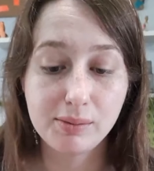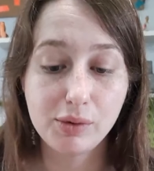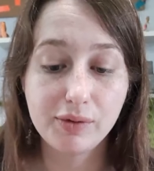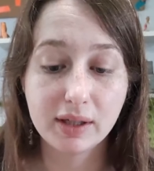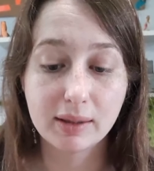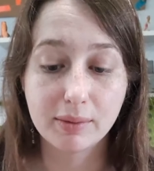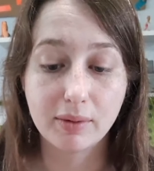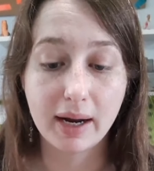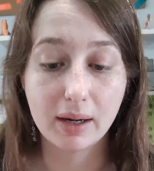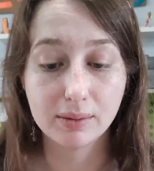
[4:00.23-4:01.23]
moving them
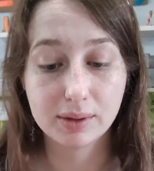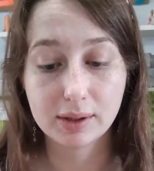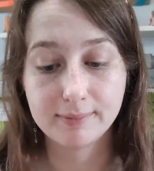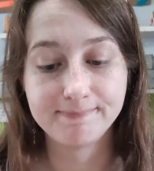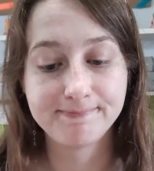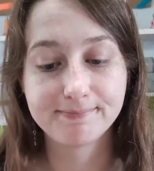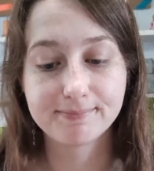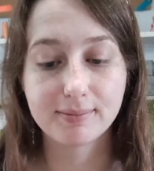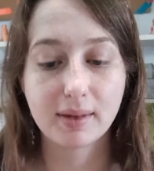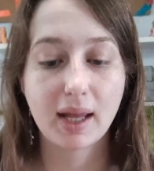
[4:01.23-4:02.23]
around.
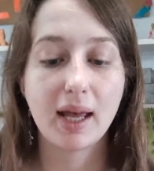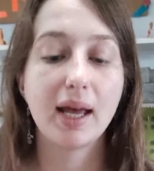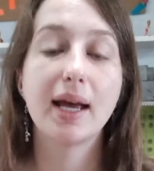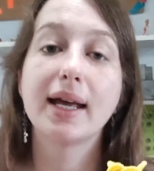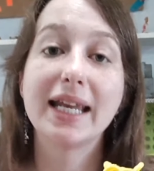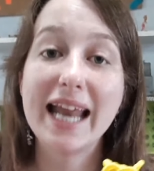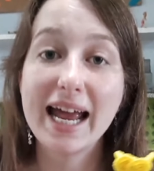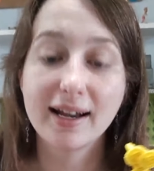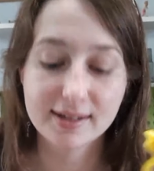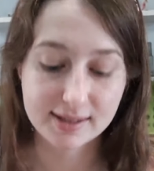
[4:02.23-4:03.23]

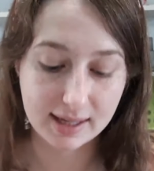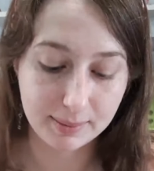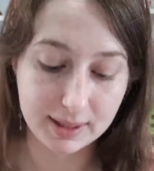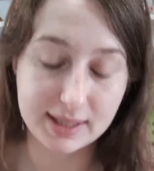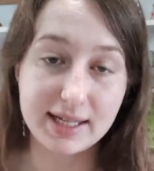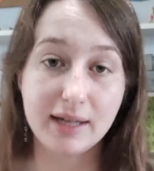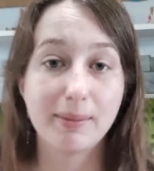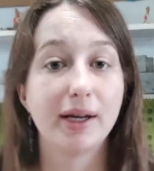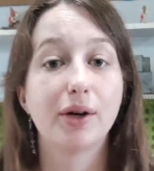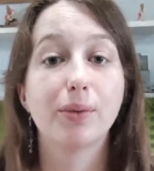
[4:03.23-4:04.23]
Next, I'm going to take
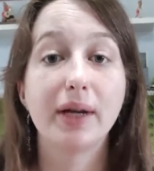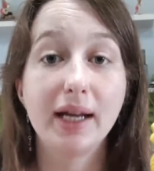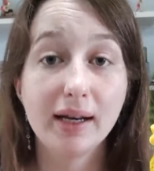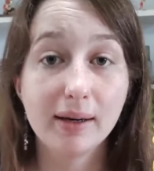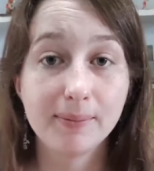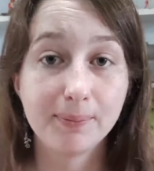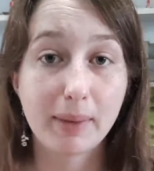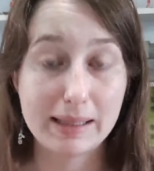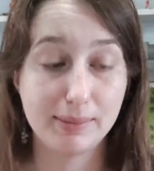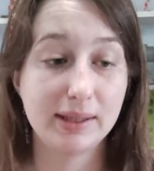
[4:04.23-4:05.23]
my green
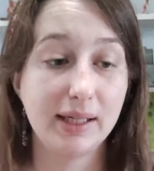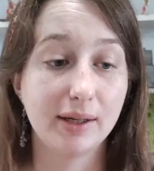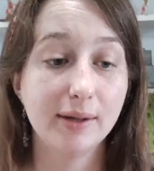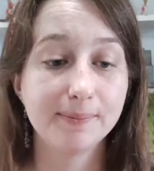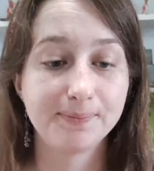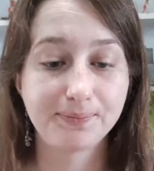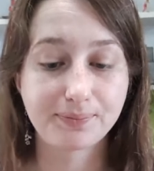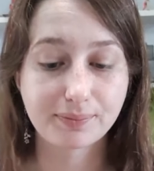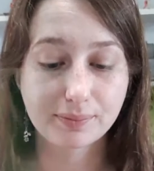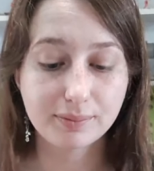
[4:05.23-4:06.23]
pipe cleaner
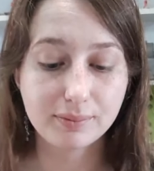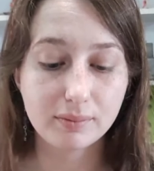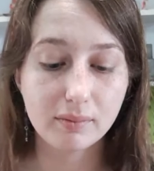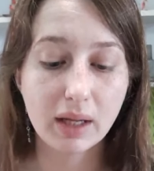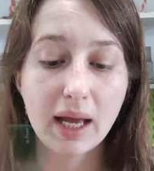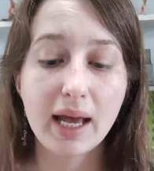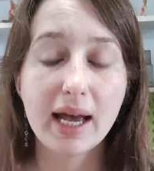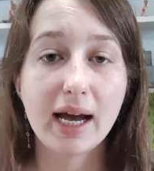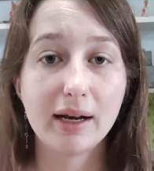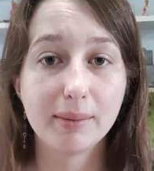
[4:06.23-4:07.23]

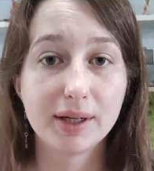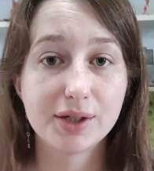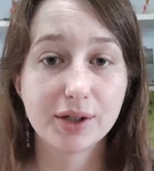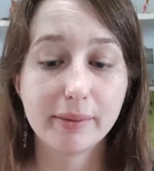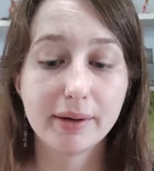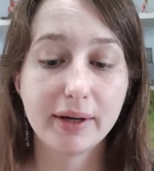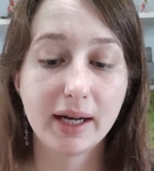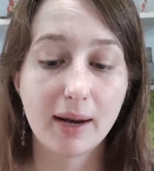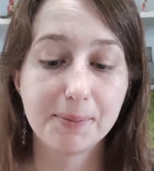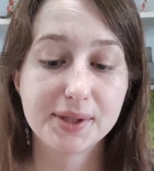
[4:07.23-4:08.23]
and I'm going to turn my ring
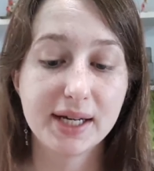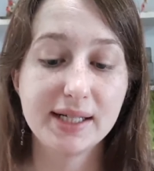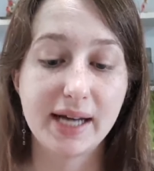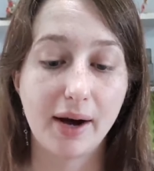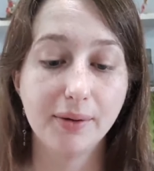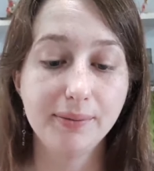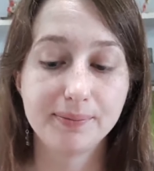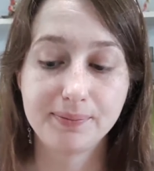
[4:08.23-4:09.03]
upside down.